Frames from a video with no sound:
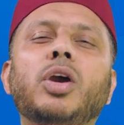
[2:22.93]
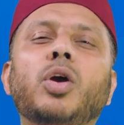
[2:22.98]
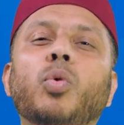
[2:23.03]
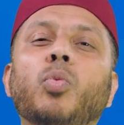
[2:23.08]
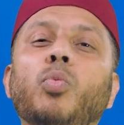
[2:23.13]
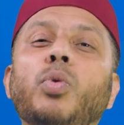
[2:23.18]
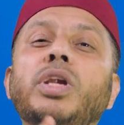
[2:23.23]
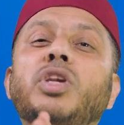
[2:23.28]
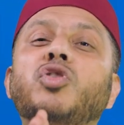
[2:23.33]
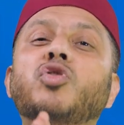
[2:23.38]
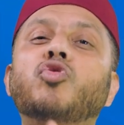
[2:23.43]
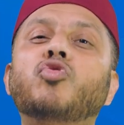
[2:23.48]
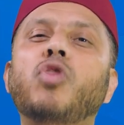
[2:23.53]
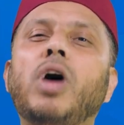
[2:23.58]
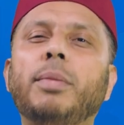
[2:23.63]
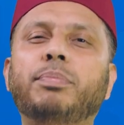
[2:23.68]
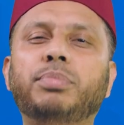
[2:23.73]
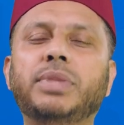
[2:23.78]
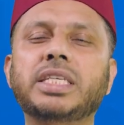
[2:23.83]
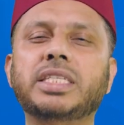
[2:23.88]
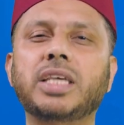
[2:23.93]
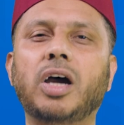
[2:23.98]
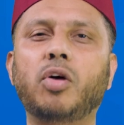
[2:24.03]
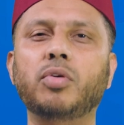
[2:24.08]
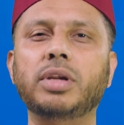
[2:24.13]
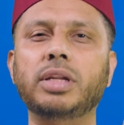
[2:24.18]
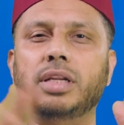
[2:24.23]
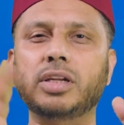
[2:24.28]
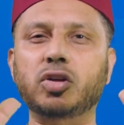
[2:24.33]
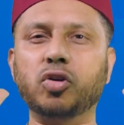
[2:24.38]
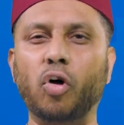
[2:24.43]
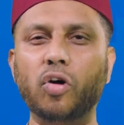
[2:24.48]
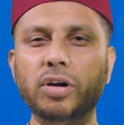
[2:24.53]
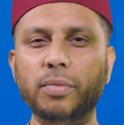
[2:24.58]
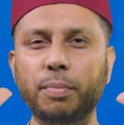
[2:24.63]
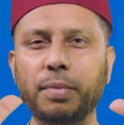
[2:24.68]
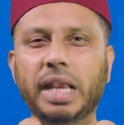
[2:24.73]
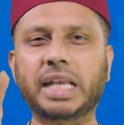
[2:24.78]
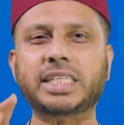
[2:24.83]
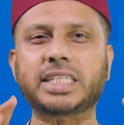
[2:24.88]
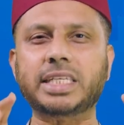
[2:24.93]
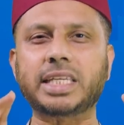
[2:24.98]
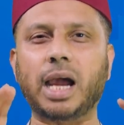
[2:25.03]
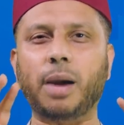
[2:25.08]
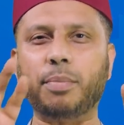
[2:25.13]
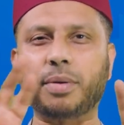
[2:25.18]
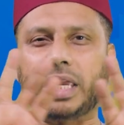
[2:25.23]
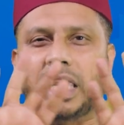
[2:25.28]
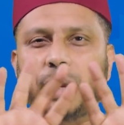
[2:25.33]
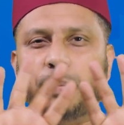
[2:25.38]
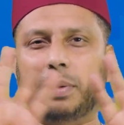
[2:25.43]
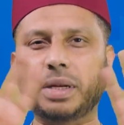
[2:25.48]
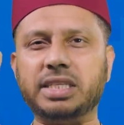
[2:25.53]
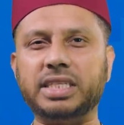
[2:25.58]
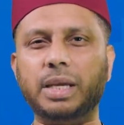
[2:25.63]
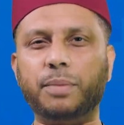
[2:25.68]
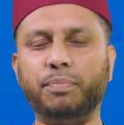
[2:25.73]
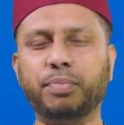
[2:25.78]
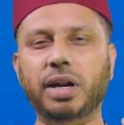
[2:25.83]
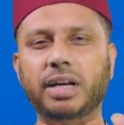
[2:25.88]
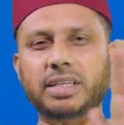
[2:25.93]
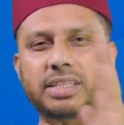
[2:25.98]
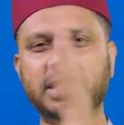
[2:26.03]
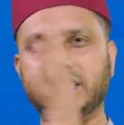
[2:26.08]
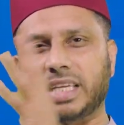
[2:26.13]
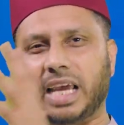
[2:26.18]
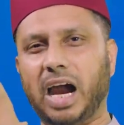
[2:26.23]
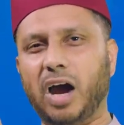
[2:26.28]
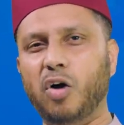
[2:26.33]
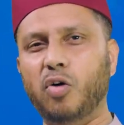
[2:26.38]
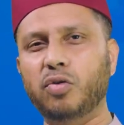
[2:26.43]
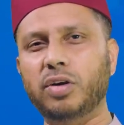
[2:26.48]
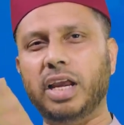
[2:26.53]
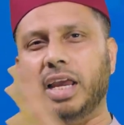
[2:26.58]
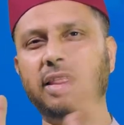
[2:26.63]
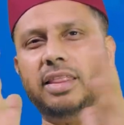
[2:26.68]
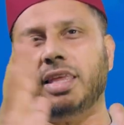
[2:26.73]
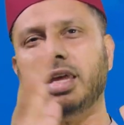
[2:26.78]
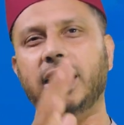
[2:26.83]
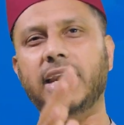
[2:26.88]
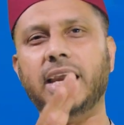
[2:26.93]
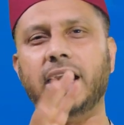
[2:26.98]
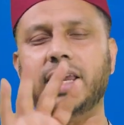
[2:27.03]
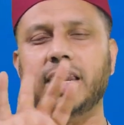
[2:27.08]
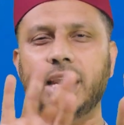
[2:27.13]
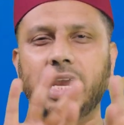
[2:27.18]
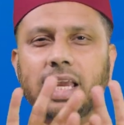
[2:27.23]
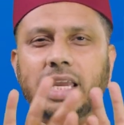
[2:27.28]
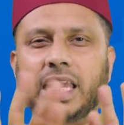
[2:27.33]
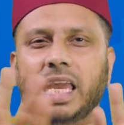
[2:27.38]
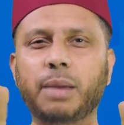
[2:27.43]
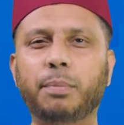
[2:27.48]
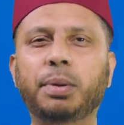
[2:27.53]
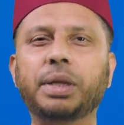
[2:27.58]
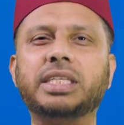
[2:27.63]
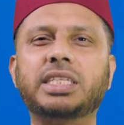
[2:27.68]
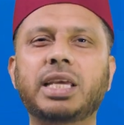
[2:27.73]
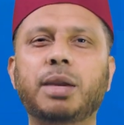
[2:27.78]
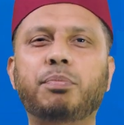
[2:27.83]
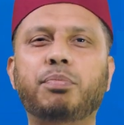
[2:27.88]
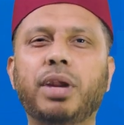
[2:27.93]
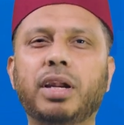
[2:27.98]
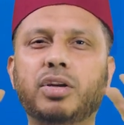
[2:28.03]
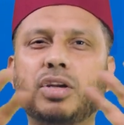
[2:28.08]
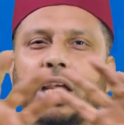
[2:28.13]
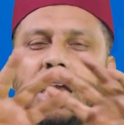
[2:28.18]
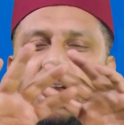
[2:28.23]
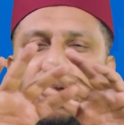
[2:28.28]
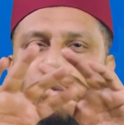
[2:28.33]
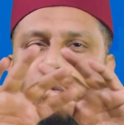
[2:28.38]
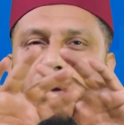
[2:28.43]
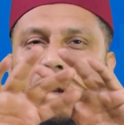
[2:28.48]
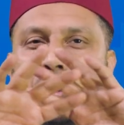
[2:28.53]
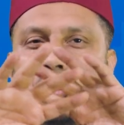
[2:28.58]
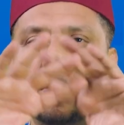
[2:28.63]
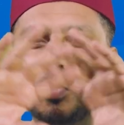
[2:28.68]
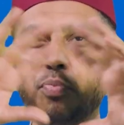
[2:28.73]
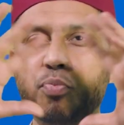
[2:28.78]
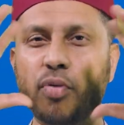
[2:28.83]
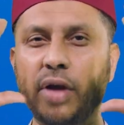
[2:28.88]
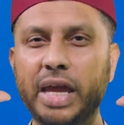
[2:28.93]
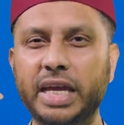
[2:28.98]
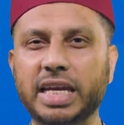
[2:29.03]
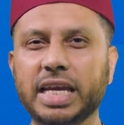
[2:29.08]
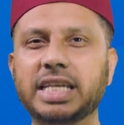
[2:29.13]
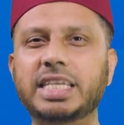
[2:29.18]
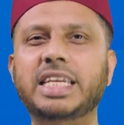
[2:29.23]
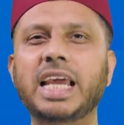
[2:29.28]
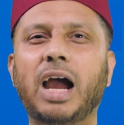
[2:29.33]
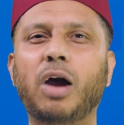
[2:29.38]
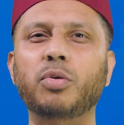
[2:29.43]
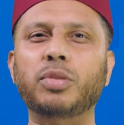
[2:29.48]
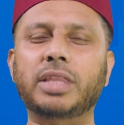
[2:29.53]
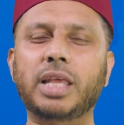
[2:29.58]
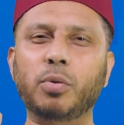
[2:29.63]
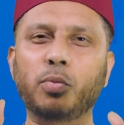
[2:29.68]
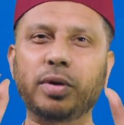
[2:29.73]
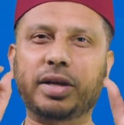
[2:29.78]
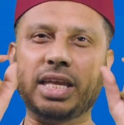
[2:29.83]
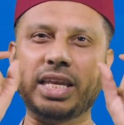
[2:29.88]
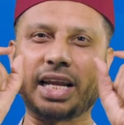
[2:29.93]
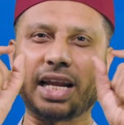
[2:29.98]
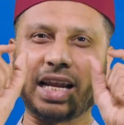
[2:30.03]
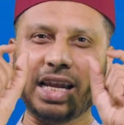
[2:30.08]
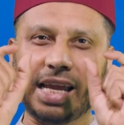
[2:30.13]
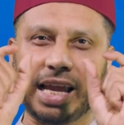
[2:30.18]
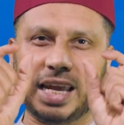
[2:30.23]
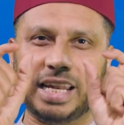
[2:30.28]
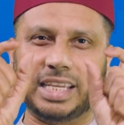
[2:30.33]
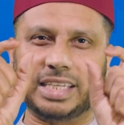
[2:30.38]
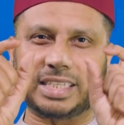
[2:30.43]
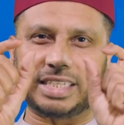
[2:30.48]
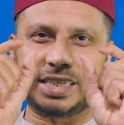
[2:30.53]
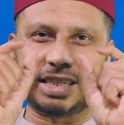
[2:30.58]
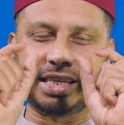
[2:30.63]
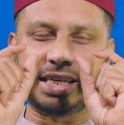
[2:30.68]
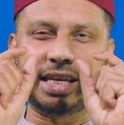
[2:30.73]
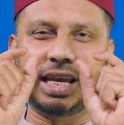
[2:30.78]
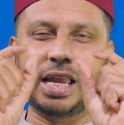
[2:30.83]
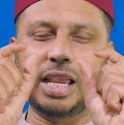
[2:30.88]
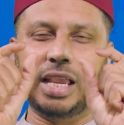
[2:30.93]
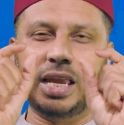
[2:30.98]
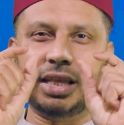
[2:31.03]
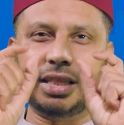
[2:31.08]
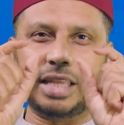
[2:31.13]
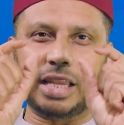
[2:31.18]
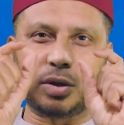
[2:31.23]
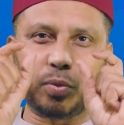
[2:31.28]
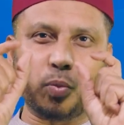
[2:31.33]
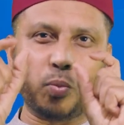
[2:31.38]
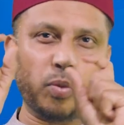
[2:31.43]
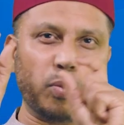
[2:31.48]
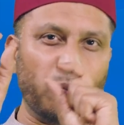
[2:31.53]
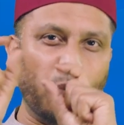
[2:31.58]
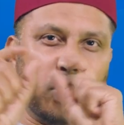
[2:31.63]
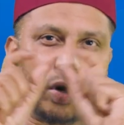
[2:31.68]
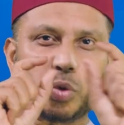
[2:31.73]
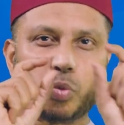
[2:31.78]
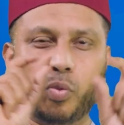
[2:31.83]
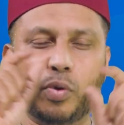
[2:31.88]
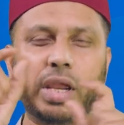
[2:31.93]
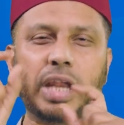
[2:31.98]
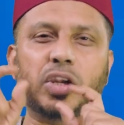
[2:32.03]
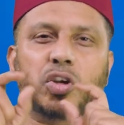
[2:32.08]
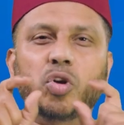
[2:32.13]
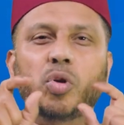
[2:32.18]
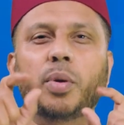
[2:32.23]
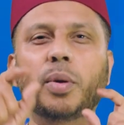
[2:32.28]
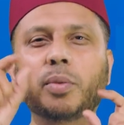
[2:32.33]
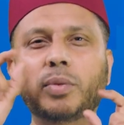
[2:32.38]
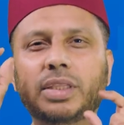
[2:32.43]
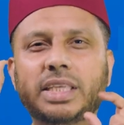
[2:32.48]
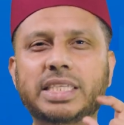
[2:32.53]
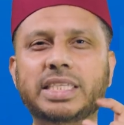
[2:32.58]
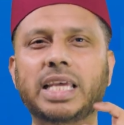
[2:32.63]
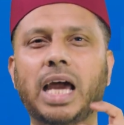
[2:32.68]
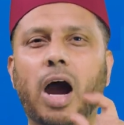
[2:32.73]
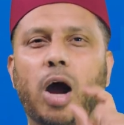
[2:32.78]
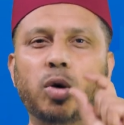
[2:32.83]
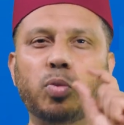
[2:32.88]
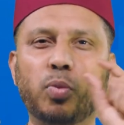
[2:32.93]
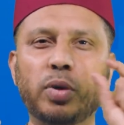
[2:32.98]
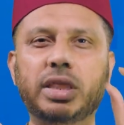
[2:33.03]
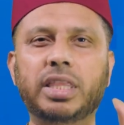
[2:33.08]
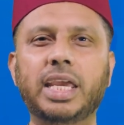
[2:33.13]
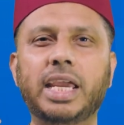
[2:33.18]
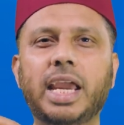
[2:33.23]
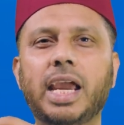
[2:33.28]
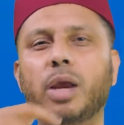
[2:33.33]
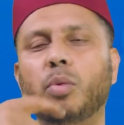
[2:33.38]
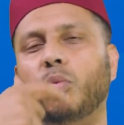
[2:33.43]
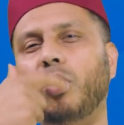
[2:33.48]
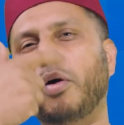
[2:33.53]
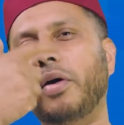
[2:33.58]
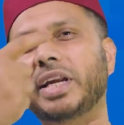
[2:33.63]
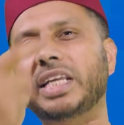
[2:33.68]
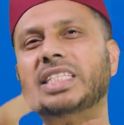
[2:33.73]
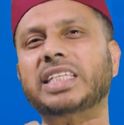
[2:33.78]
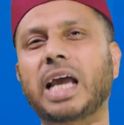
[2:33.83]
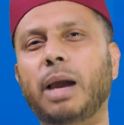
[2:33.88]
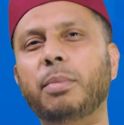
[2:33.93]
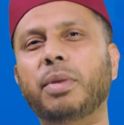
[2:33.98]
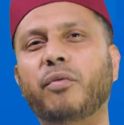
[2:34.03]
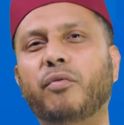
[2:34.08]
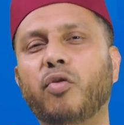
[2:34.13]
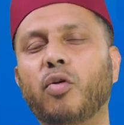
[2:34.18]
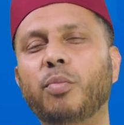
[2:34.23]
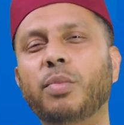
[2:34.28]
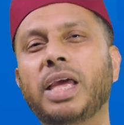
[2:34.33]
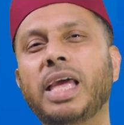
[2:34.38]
we trap the sound. Don't mix it up. Keep it separate. Sound and the air, keep it separate. We need to break it down. Then we can clearly see that what we are doing with the sound, with the air, where it is coming from.